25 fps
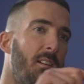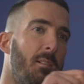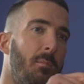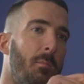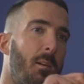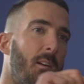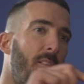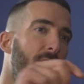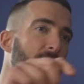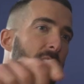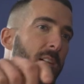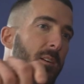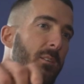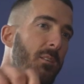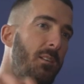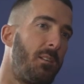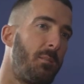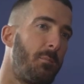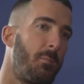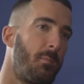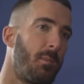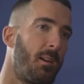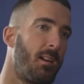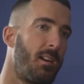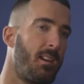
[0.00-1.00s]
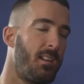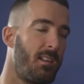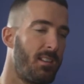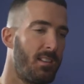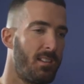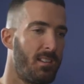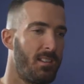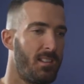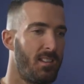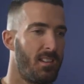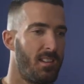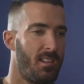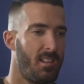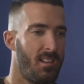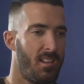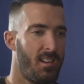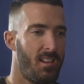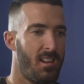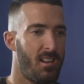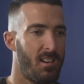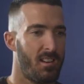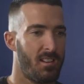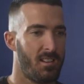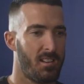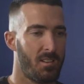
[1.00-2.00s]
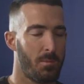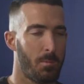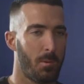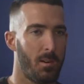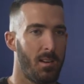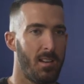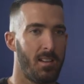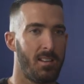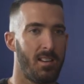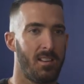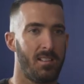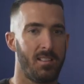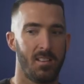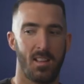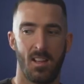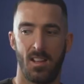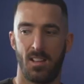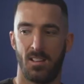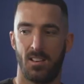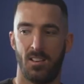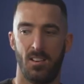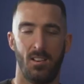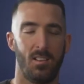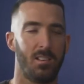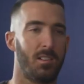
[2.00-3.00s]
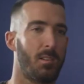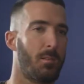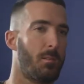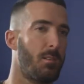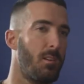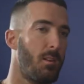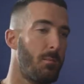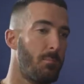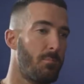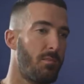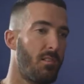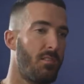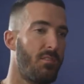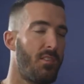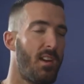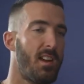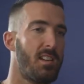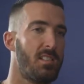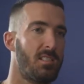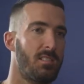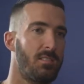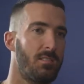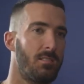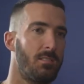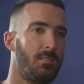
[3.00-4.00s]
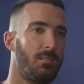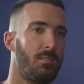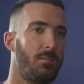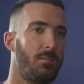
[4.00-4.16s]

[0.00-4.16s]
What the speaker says: my phone number, and I just wanted it to look professional.